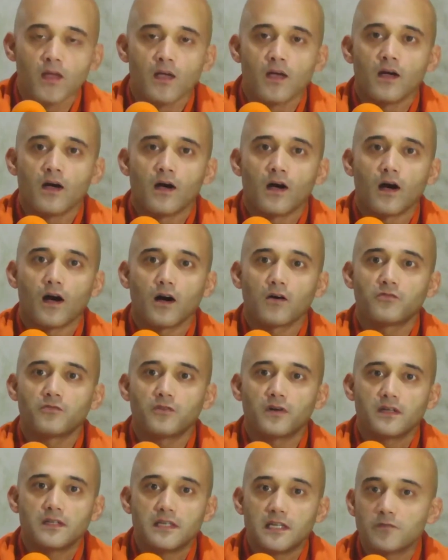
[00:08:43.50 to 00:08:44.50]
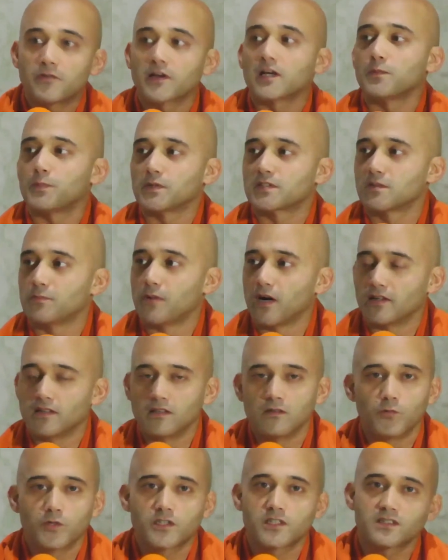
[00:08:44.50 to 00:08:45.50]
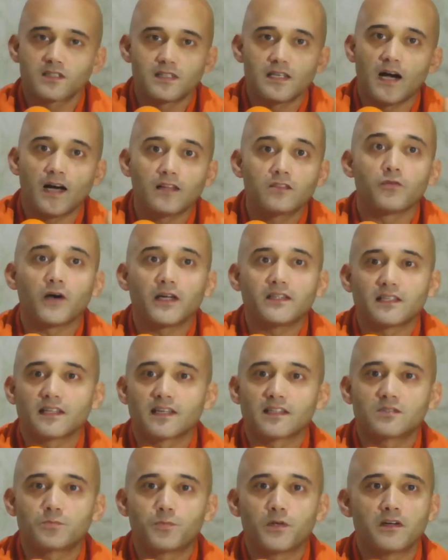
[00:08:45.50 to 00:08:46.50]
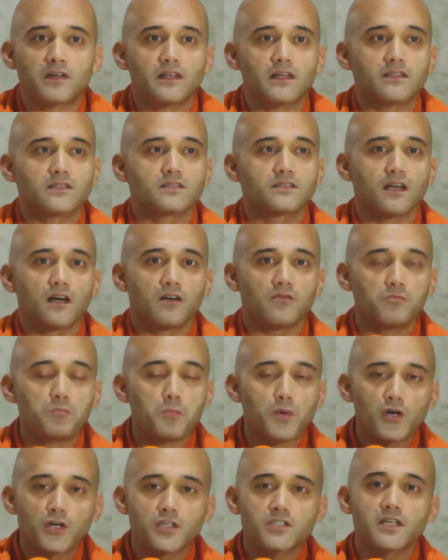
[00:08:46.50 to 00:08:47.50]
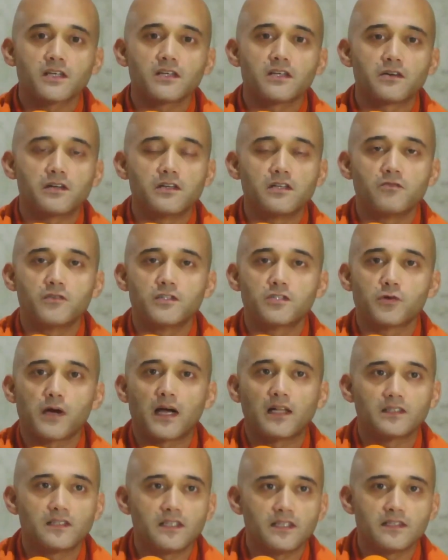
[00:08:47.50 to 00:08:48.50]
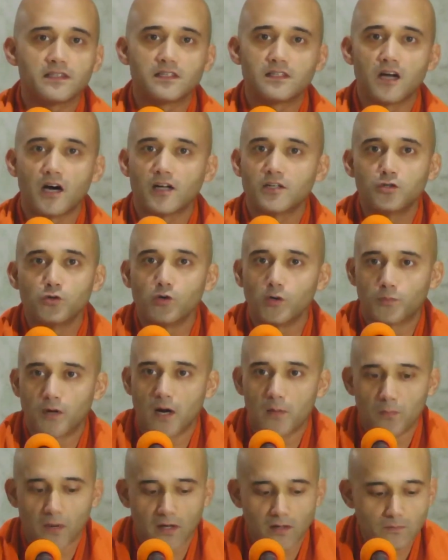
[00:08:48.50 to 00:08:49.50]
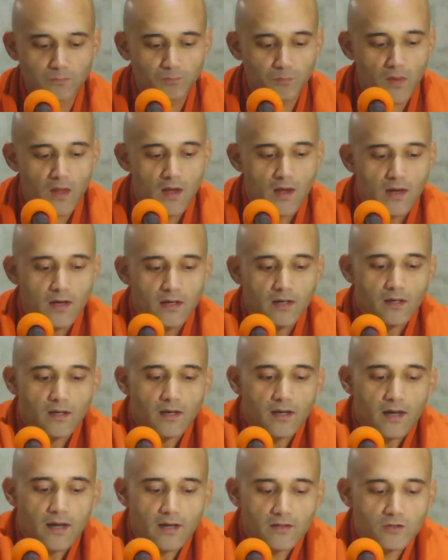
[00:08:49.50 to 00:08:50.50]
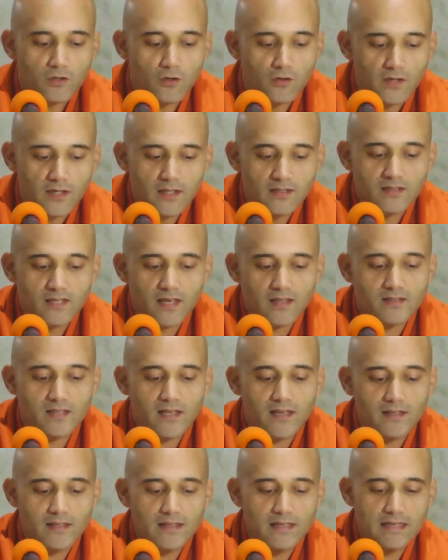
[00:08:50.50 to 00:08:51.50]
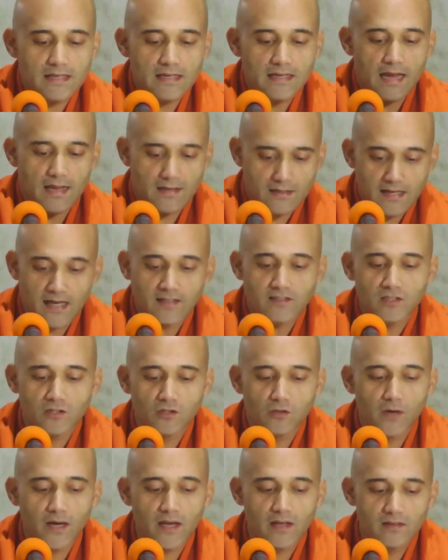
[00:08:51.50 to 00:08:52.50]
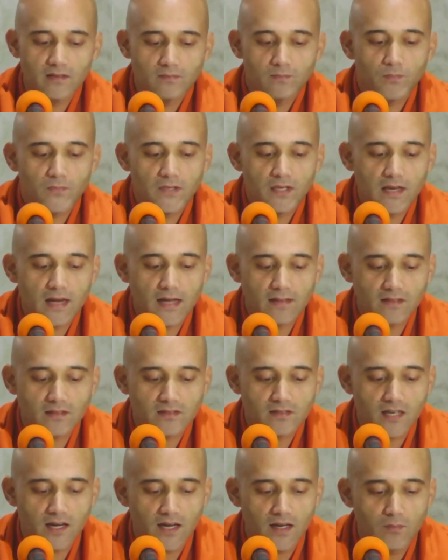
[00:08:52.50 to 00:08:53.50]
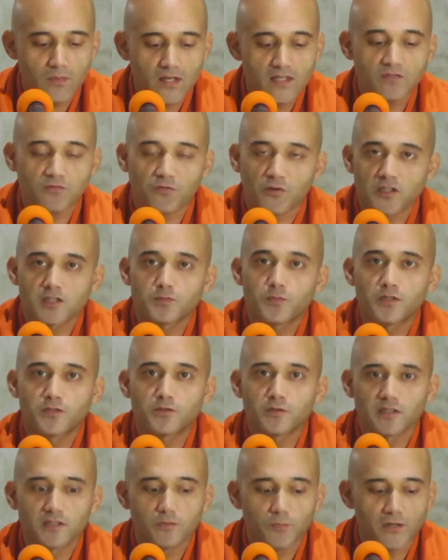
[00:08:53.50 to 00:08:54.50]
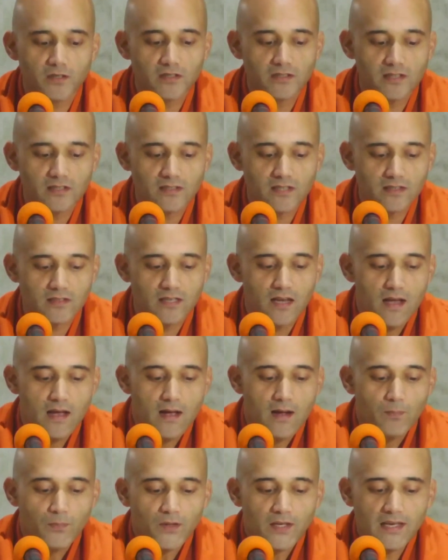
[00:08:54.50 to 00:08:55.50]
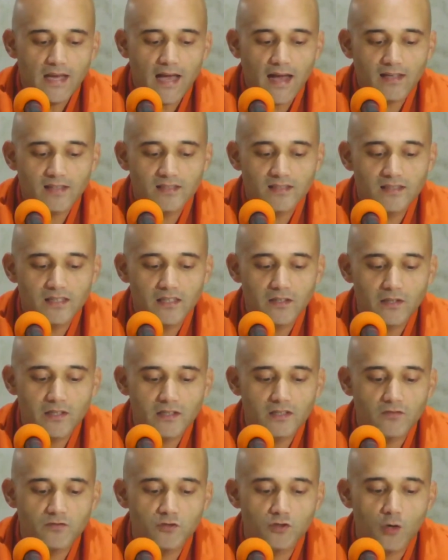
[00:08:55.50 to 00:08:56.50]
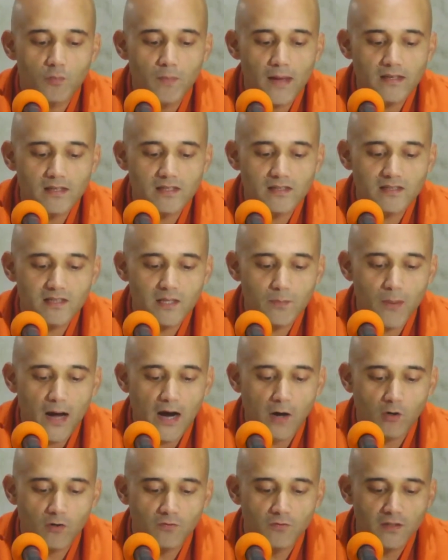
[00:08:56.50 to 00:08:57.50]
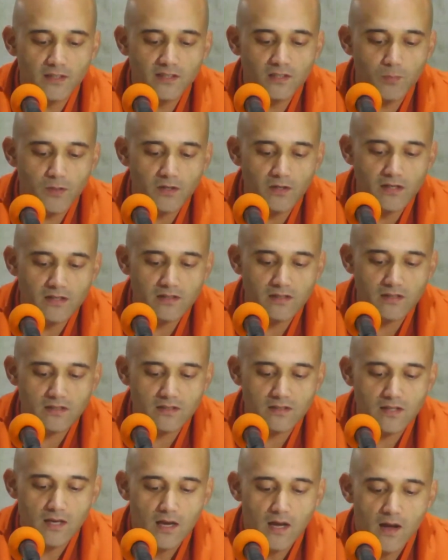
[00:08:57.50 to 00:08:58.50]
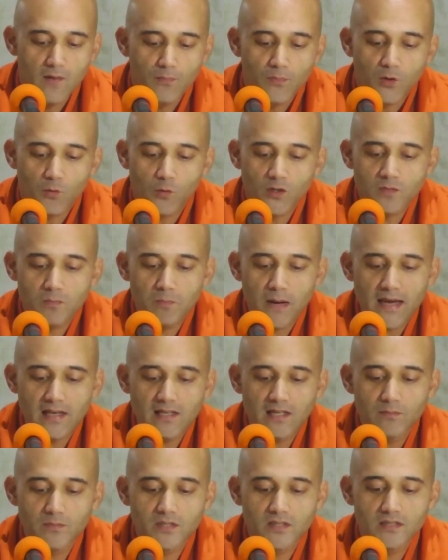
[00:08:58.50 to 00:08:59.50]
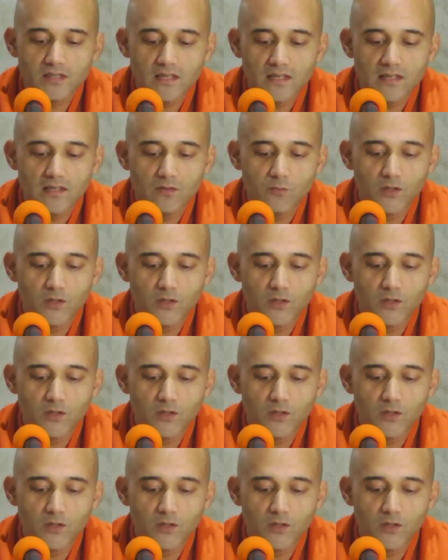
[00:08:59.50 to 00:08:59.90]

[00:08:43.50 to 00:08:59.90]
of Nirvikalpa Samadhi, which is the Advaitic experience of merging your individuality in the non-dual Brahman. So he says that in 1908, at this time, his first spiritual experience, he says he had a series of tremendously powerful experiences which made him see with a